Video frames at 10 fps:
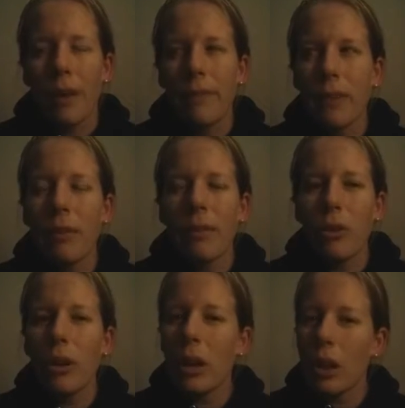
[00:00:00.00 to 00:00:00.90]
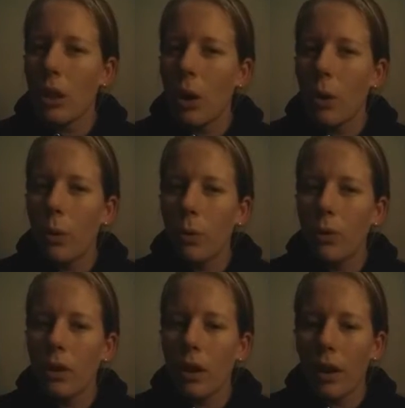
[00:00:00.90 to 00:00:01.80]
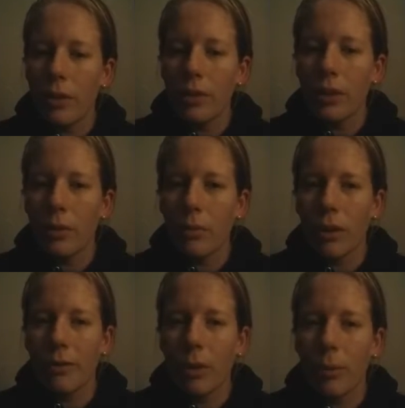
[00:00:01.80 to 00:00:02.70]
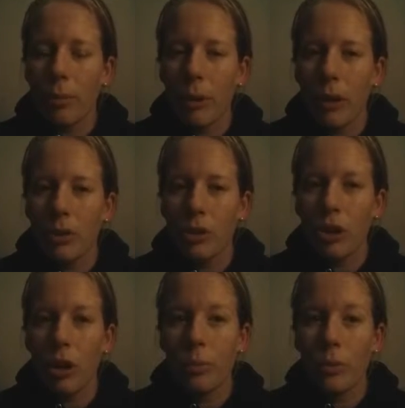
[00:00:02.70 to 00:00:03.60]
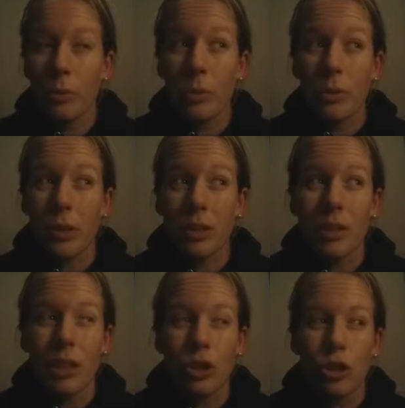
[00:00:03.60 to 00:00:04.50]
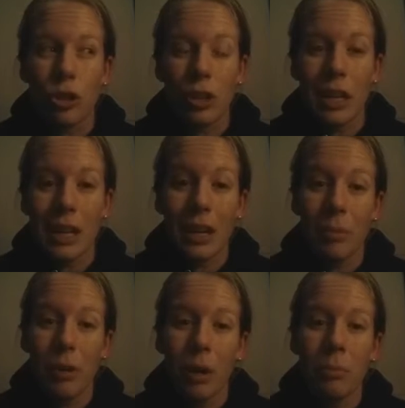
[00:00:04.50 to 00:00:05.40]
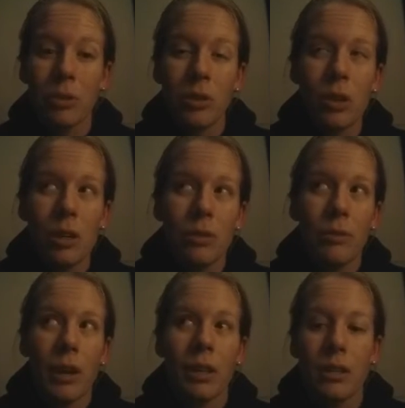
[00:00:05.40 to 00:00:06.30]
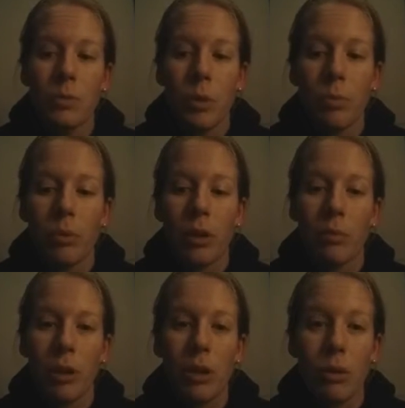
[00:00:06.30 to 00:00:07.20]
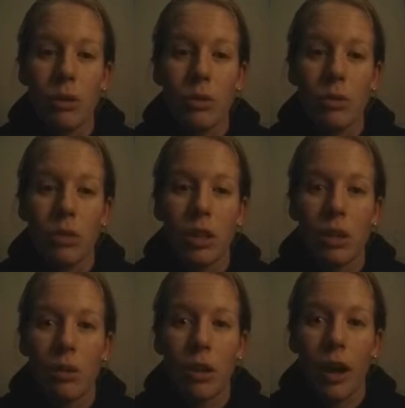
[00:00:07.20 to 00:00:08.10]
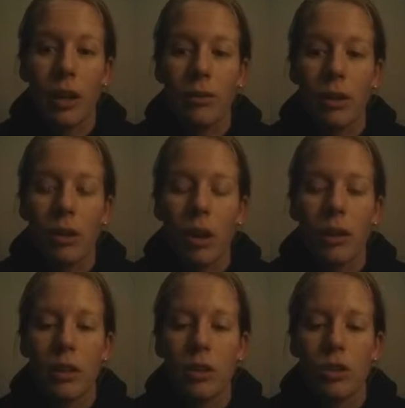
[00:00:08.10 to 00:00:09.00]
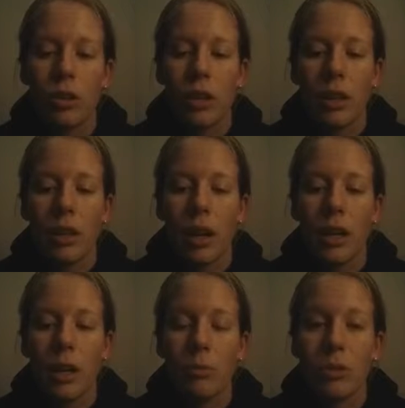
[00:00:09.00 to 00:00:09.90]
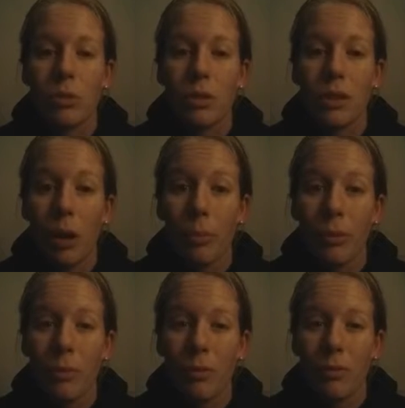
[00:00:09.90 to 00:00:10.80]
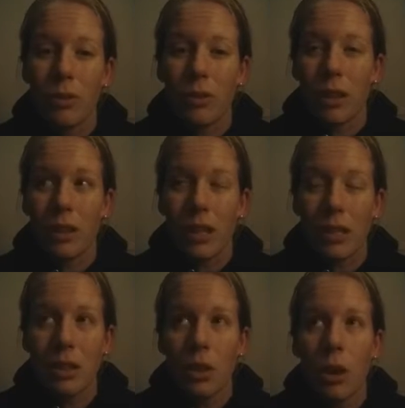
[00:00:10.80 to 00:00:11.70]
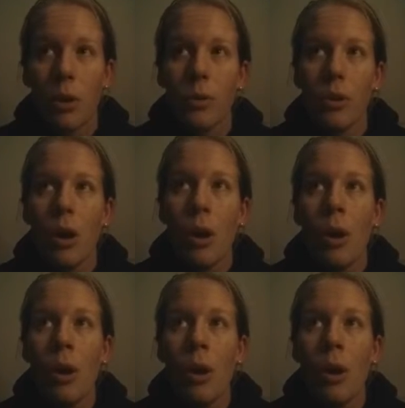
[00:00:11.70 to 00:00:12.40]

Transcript: I feel very alone other than whenever I'm on Periscope through this like journey, and I'm starting to find these people at my yoga studio kind of are on the journey that I am, so it's helping me feel like less alone.